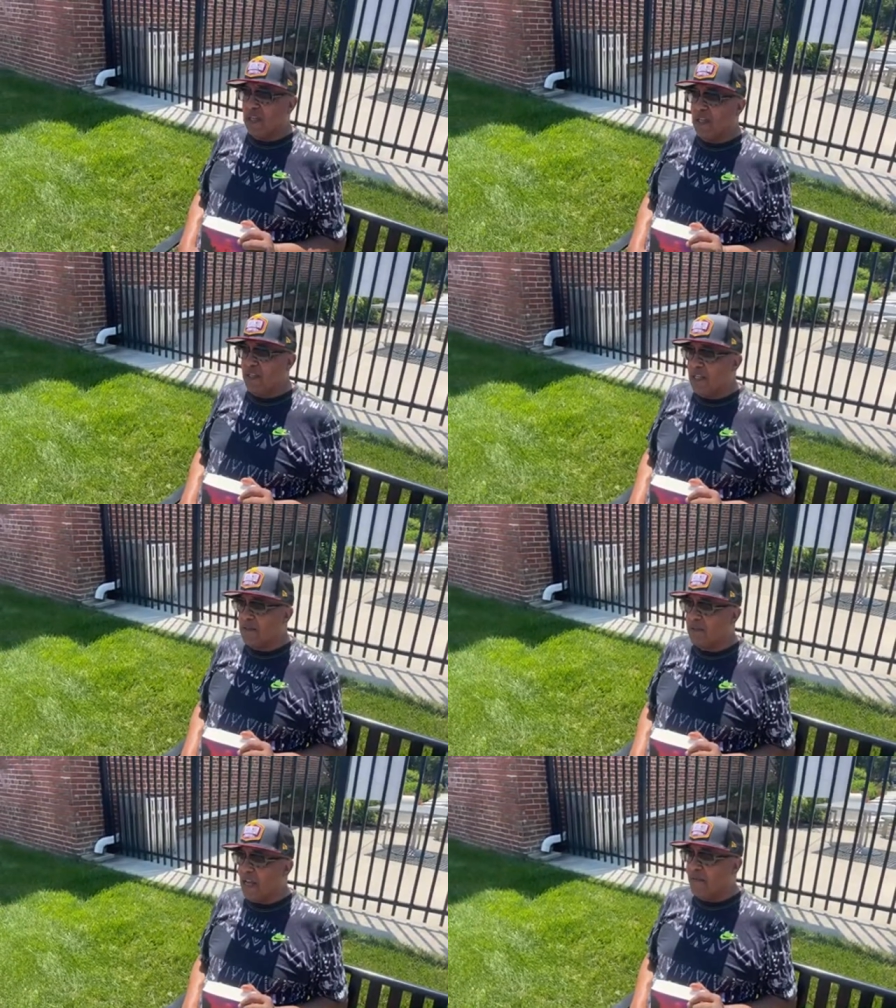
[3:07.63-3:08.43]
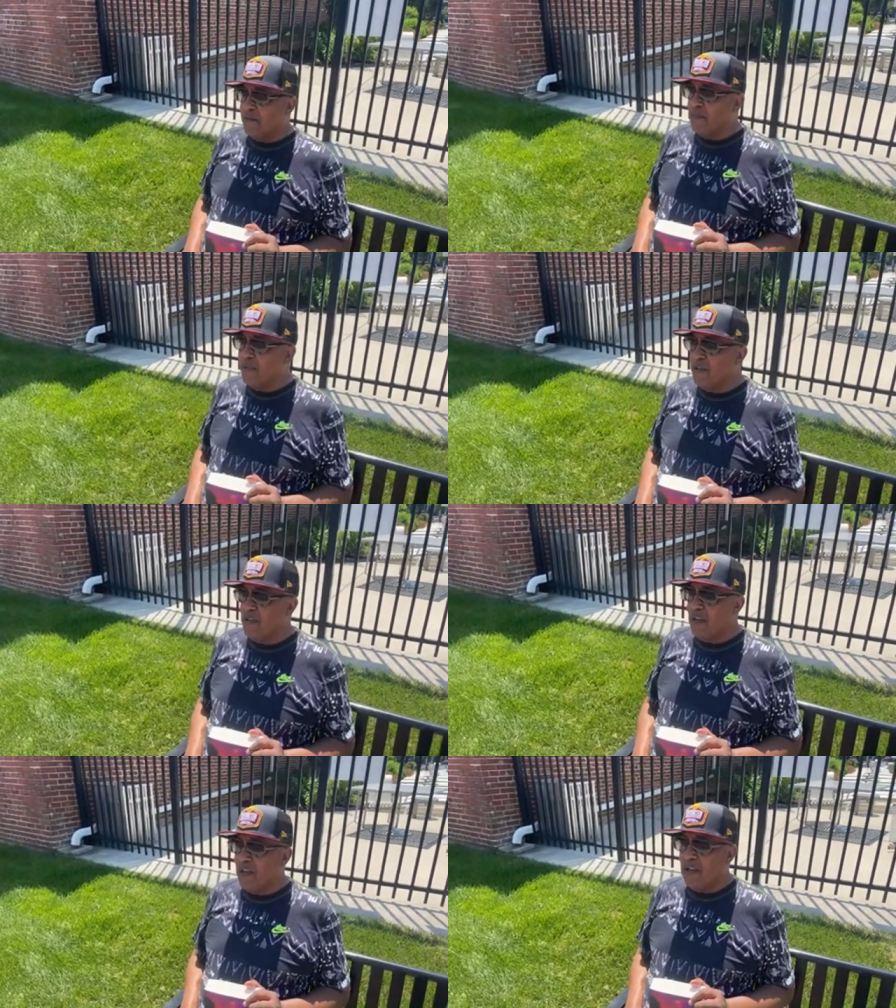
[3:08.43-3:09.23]
Yeah, that was after
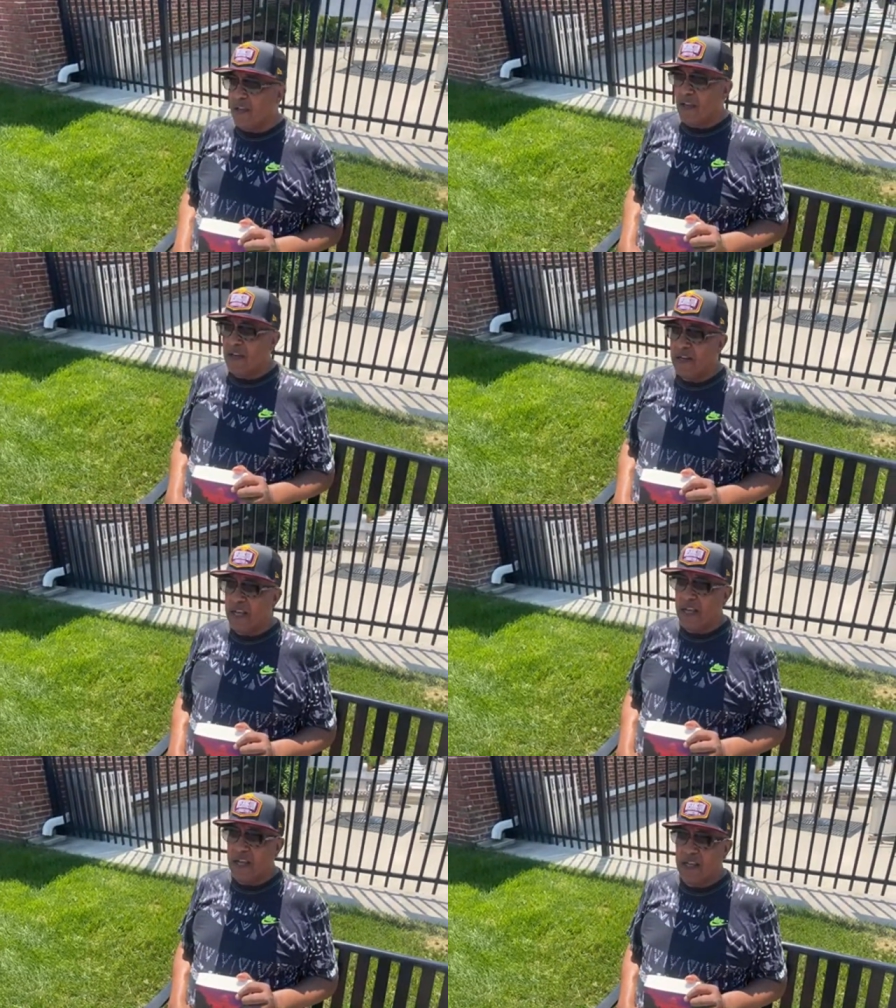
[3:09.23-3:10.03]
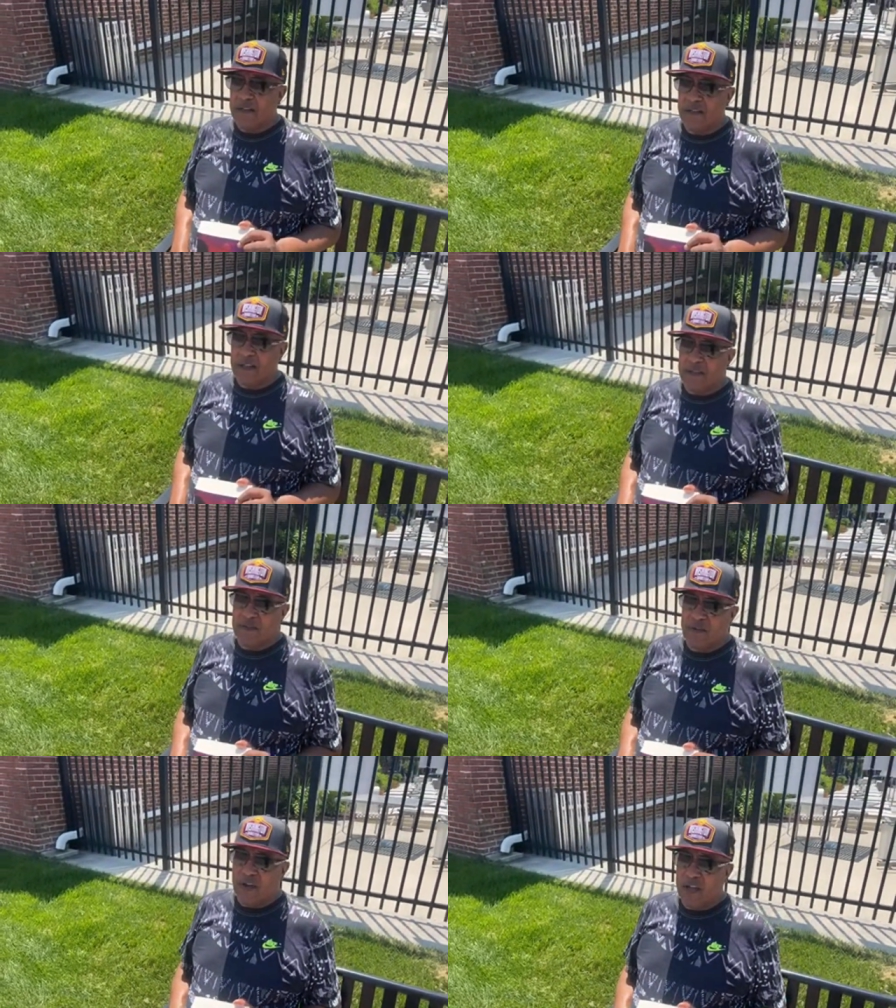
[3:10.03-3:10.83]
me. I
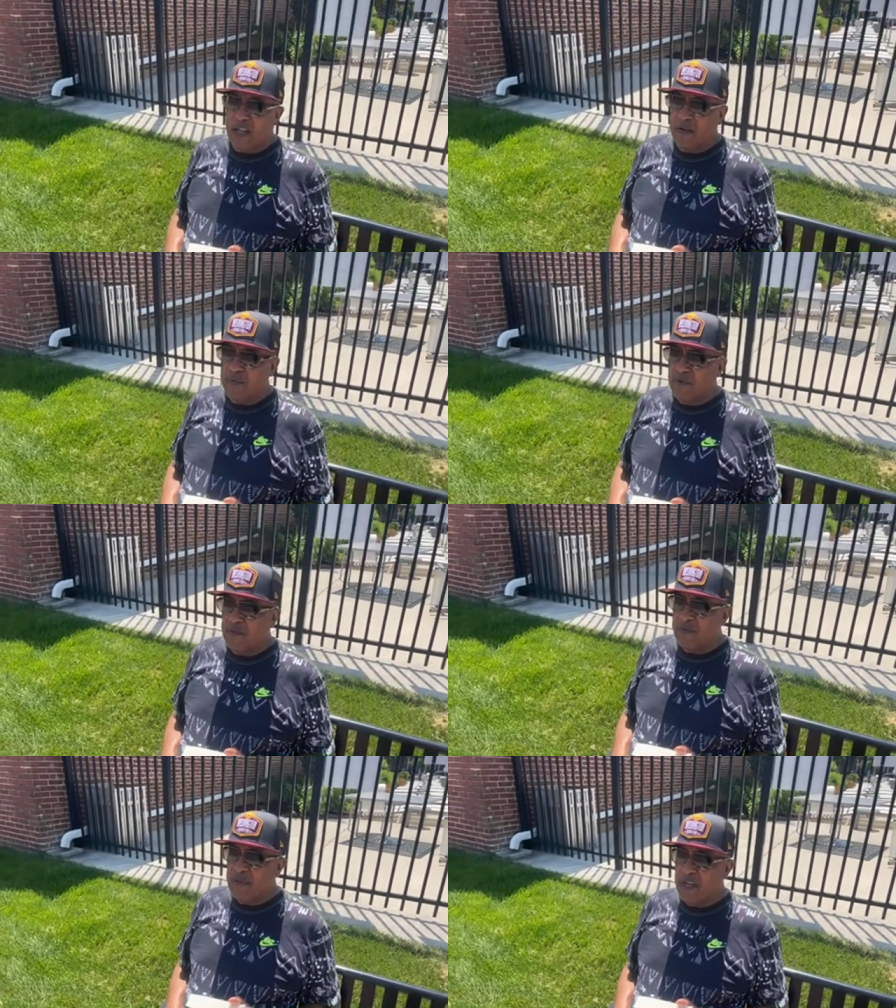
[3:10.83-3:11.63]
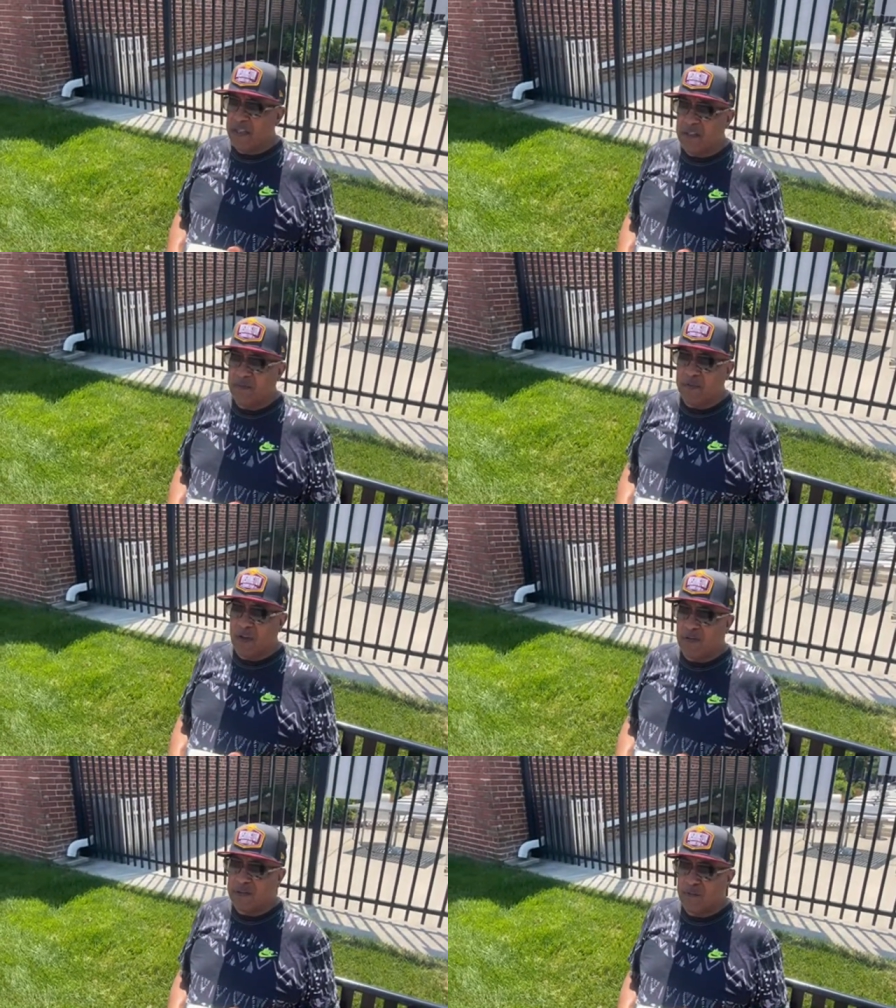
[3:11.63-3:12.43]
have no negative
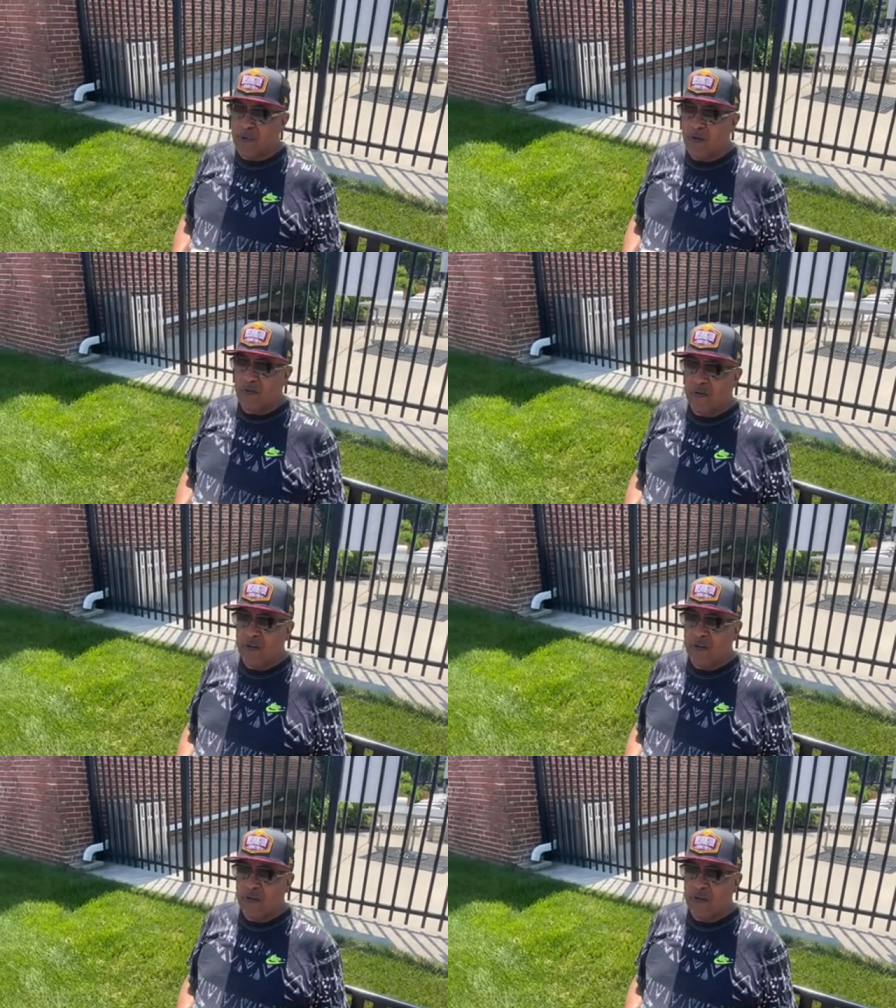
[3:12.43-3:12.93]
thoughts about,